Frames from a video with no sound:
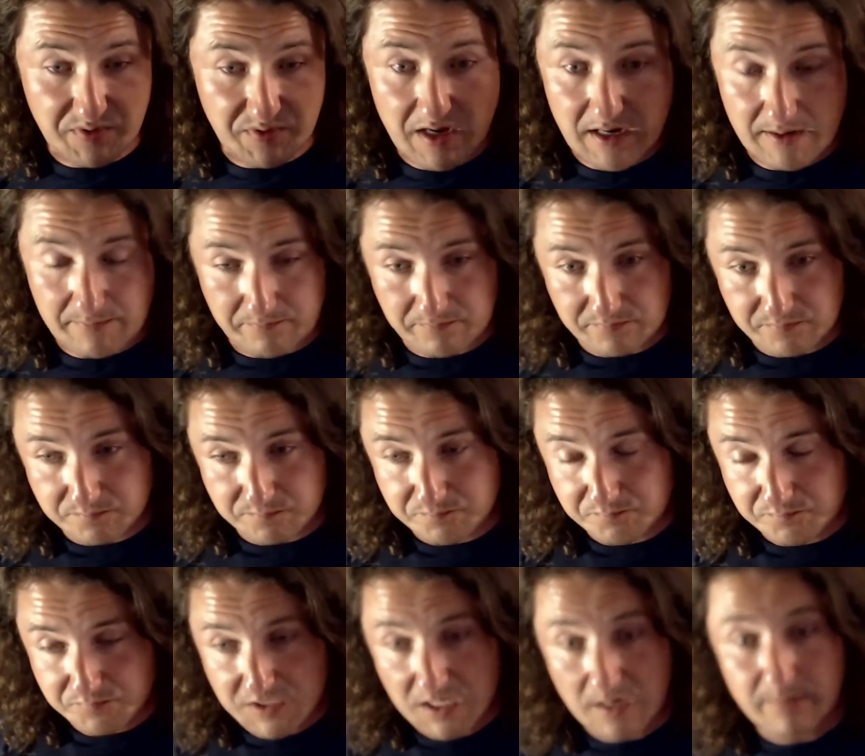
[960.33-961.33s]
I'm
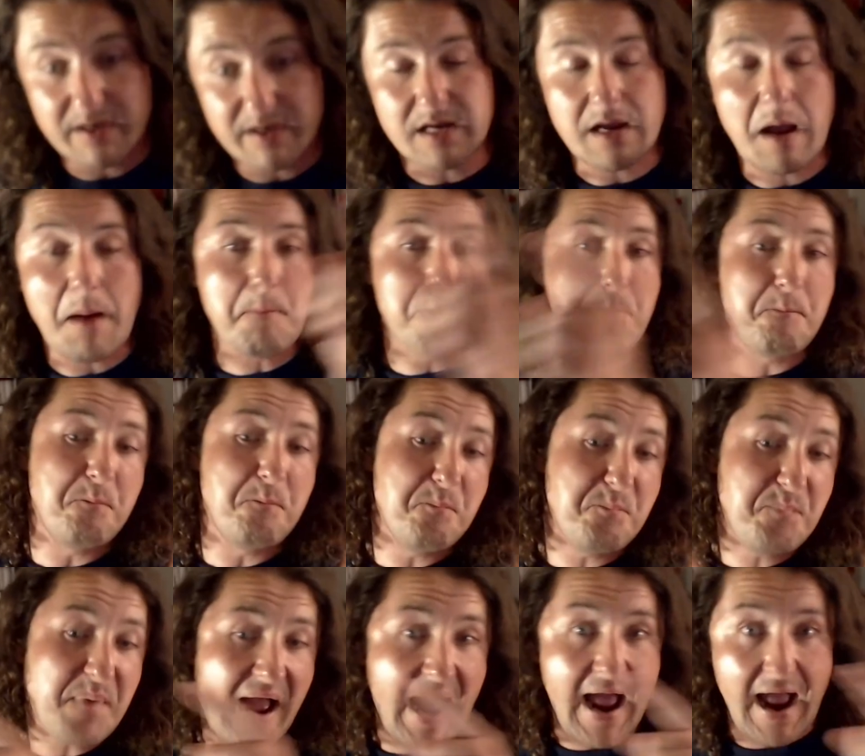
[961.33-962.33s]
coming
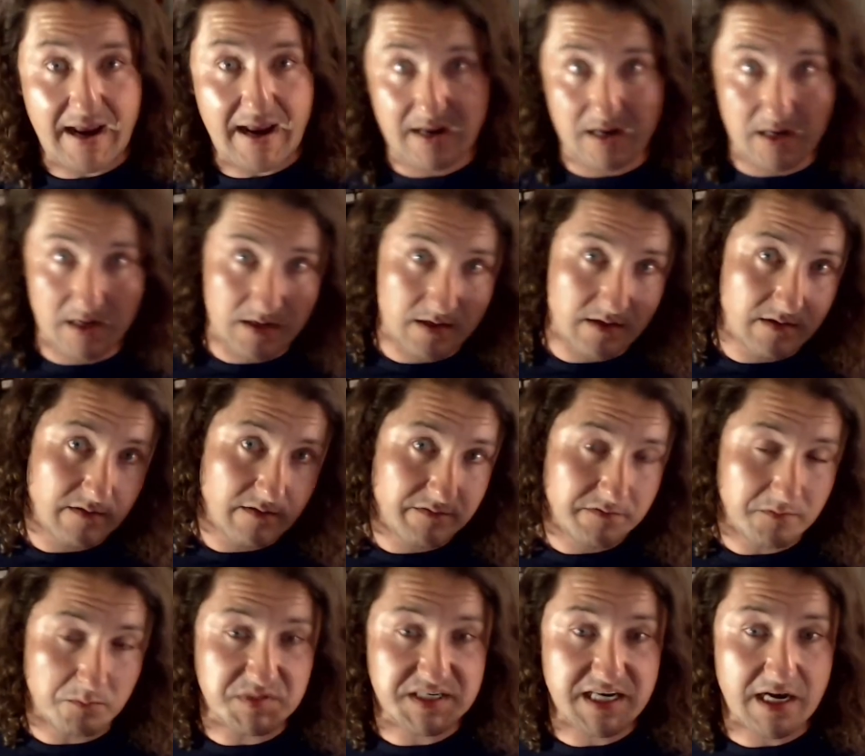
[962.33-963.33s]
back
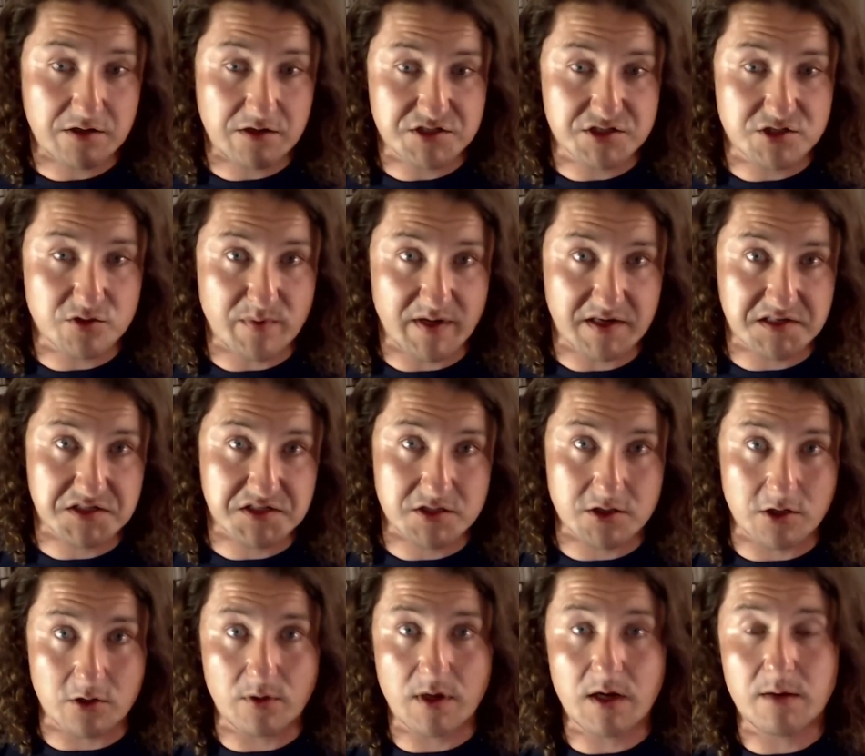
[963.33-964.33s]
from Taos, New
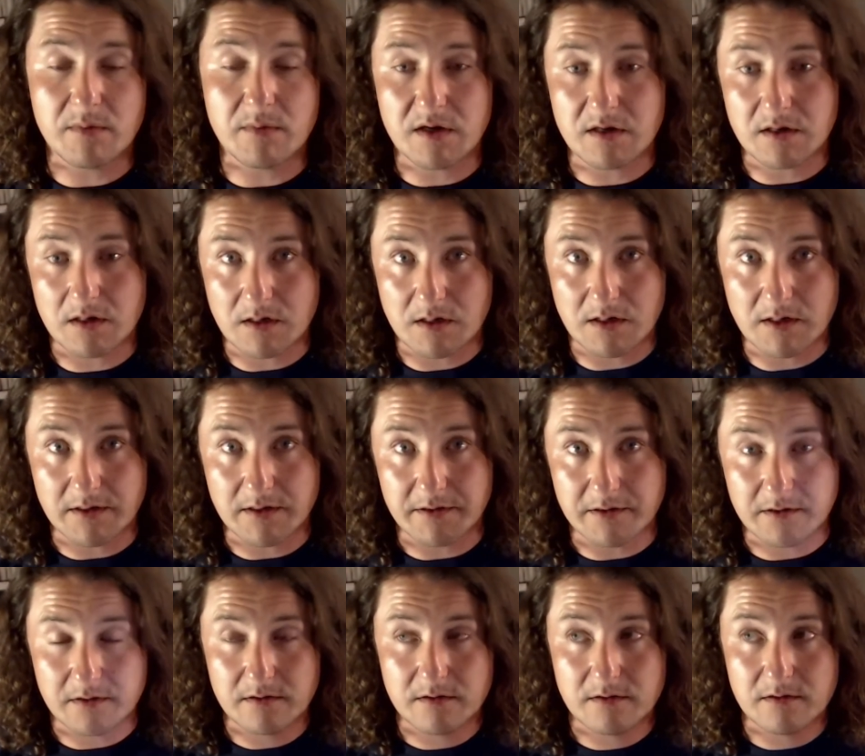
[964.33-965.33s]
Mexico. I'm on
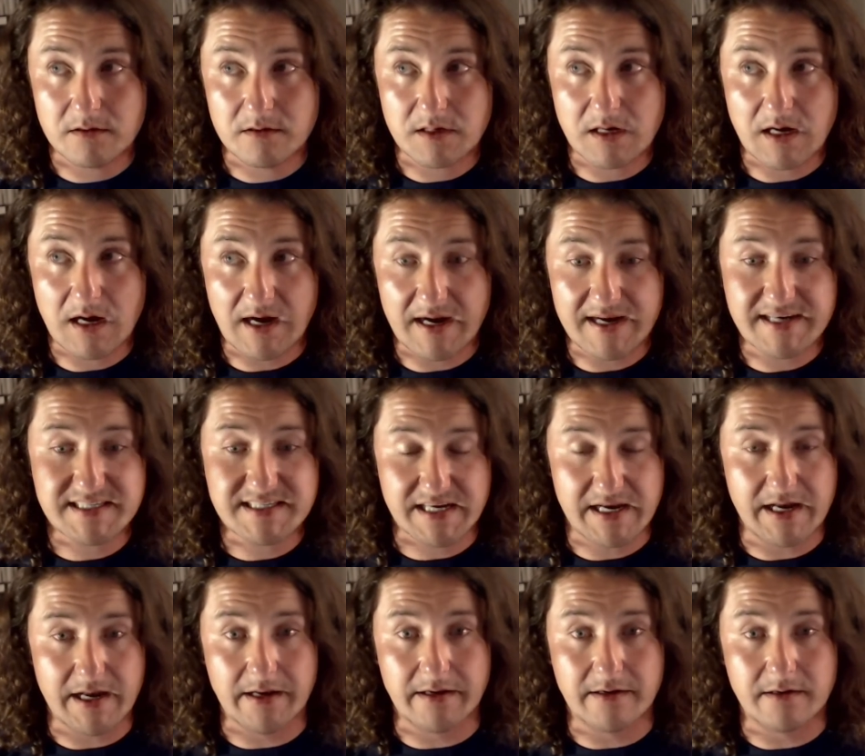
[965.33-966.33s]

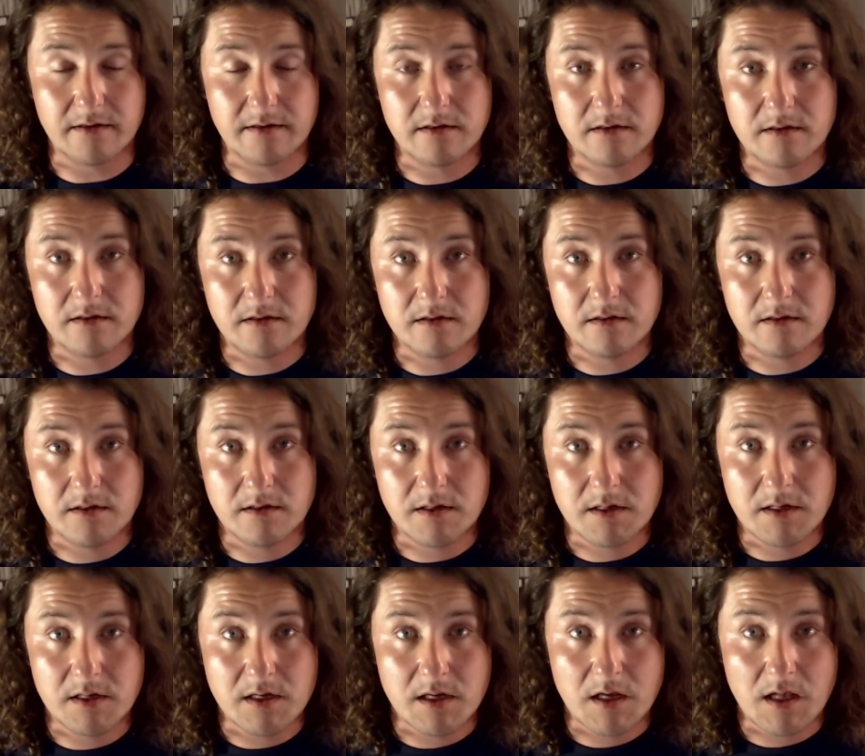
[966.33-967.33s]
I-10
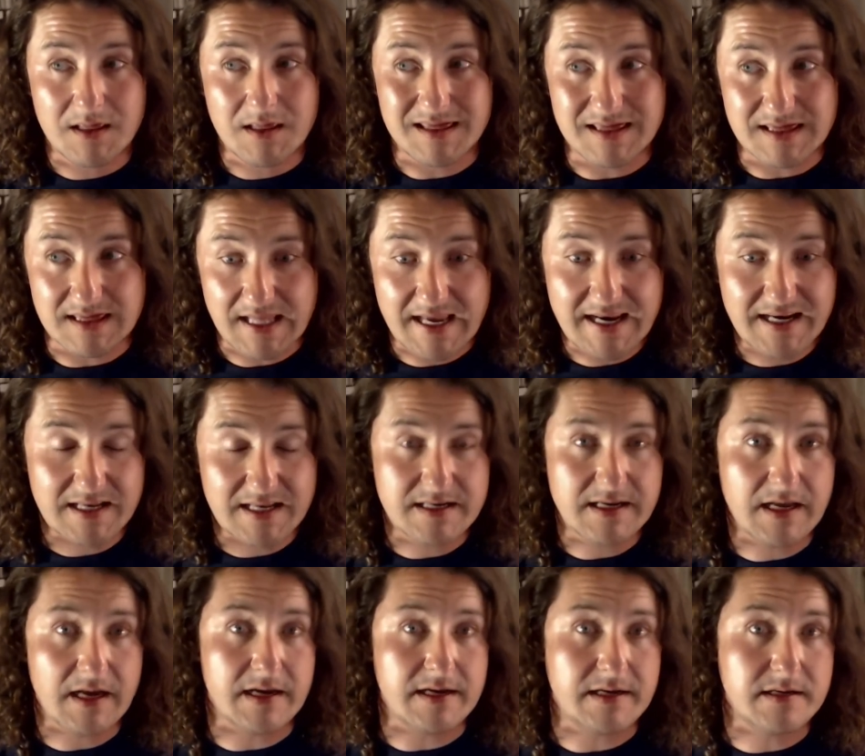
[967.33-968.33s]
late at
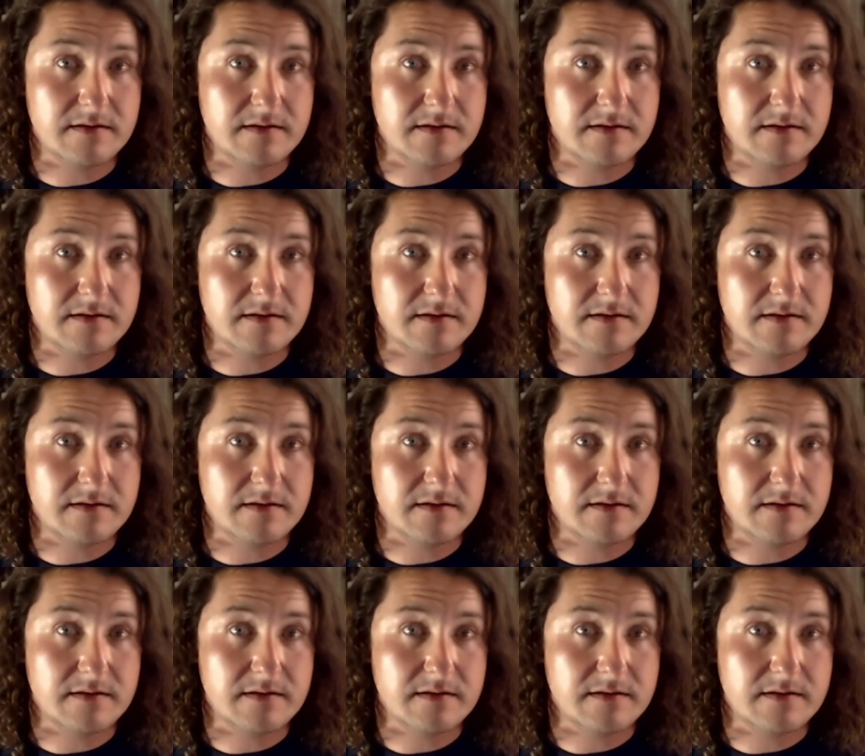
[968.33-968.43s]
night